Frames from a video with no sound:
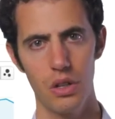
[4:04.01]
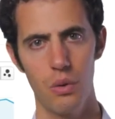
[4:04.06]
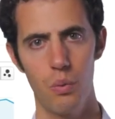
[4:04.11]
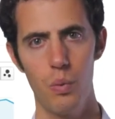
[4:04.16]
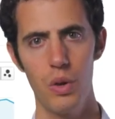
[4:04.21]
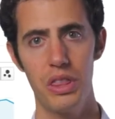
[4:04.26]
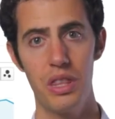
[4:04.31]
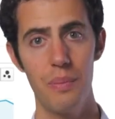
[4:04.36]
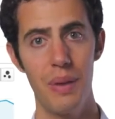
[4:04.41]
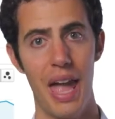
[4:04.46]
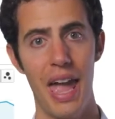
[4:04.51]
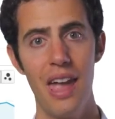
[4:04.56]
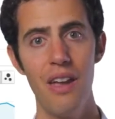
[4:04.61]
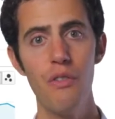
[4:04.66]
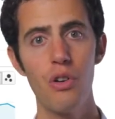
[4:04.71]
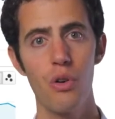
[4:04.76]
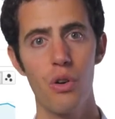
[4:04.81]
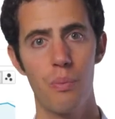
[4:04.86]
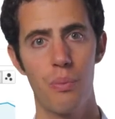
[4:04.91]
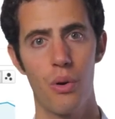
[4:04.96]
With the
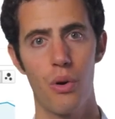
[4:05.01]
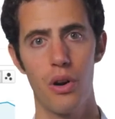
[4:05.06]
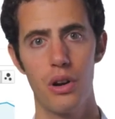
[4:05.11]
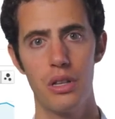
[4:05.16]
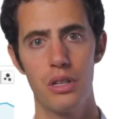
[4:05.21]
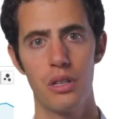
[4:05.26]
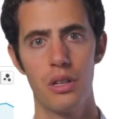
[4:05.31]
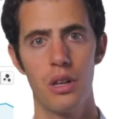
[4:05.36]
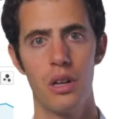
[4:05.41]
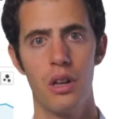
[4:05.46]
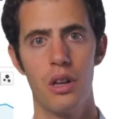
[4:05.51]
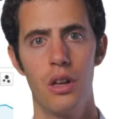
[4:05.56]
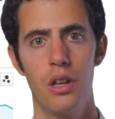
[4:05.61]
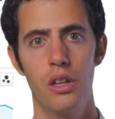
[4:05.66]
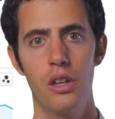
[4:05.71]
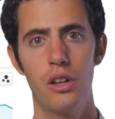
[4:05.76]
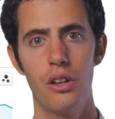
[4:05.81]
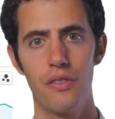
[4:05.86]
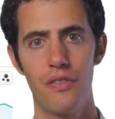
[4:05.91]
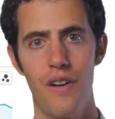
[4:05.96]
behavior reports,
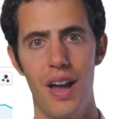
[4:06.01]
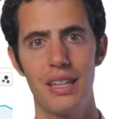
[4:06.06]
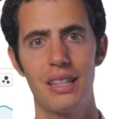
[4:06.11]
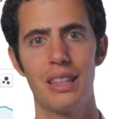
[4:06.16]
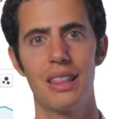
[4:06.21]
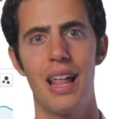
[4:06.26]
you can find